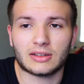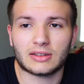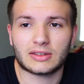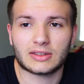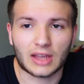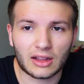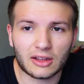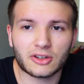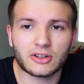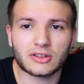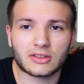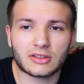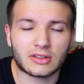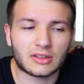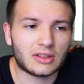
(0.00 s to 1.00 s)

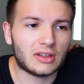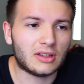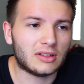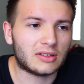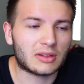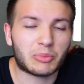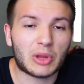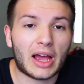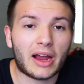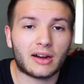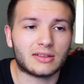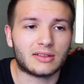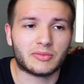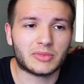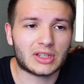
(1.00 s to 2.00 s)
sellers, the
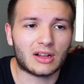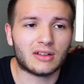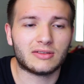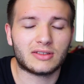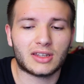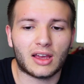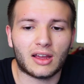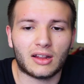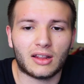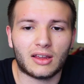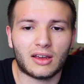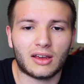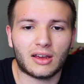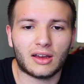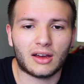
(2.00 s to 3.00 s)
suppliers themselves
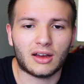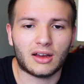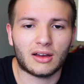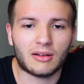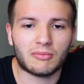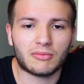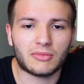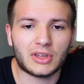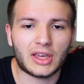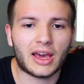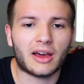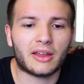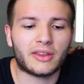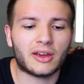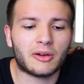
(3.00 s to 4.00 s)
said,
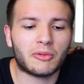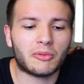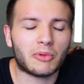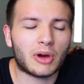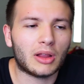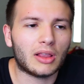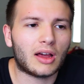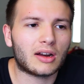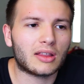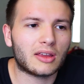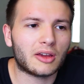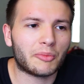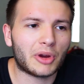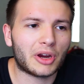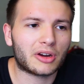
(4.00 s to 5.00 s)
a lot of
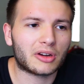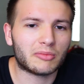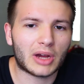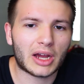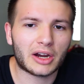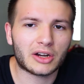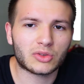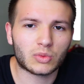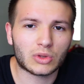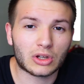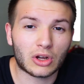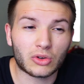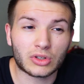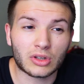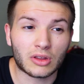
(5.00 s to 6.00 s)
the American buyers will
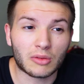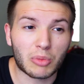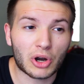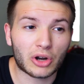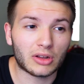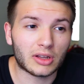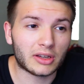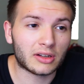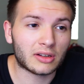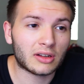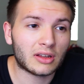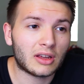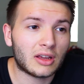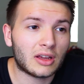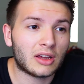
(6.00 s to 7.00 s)
go to the
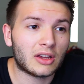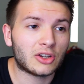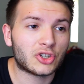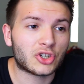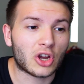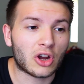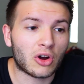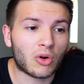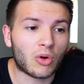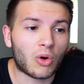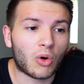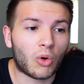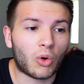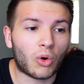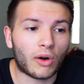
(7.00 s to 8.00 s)
Berlin
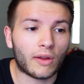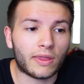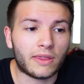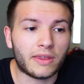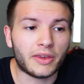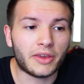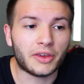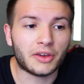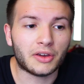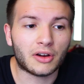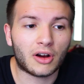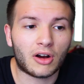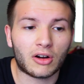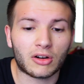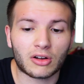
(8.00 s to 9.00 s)
show or the
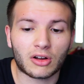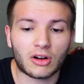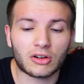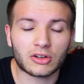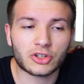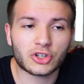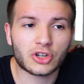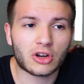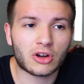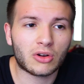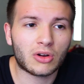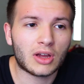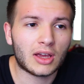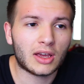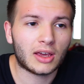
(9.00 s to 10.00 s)
Hong Kong
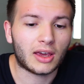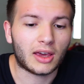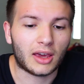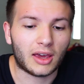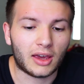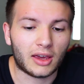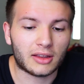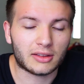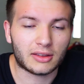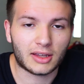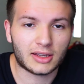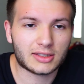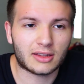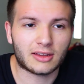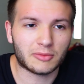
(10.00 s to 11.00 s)
show, and
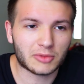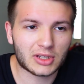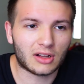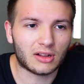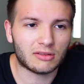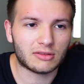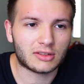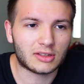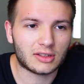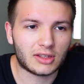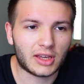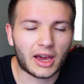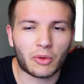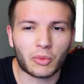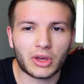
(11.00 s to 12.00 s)
they said themselves,
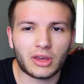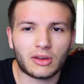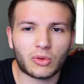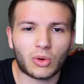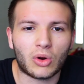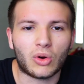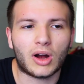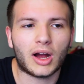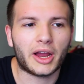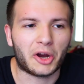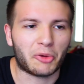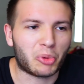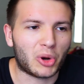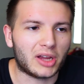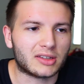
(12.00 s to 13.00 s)
we quote
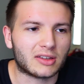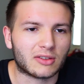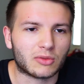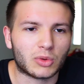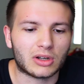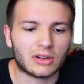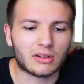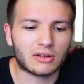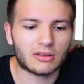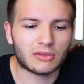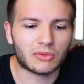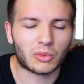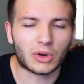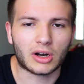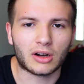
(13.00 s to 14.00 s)
higher prices when
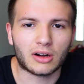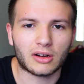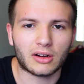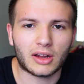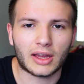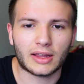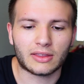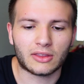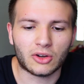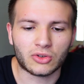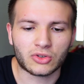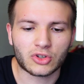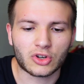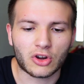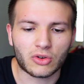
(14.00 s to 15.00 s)
we're at
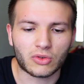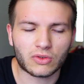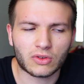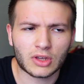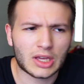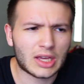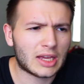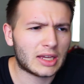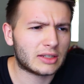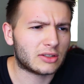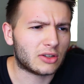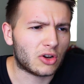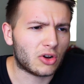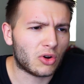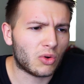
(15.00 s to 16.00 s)
those shows.
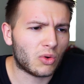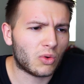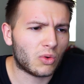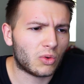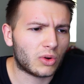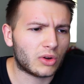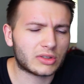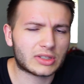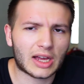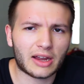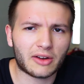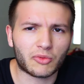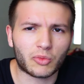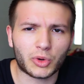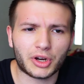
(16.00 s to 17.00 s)
So it was
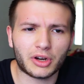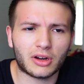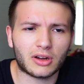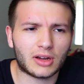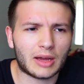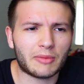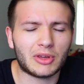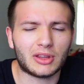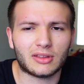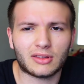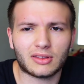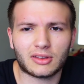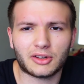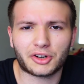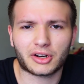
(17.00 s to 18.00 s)
kind of weird. I
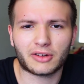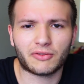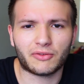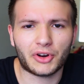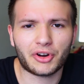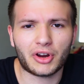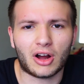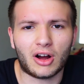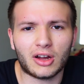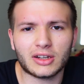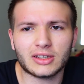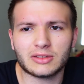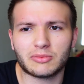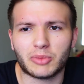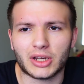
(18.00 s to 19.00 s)
mean, they're very
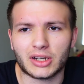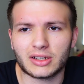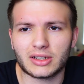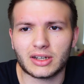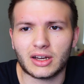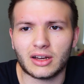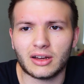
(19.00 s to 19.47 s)
honest, but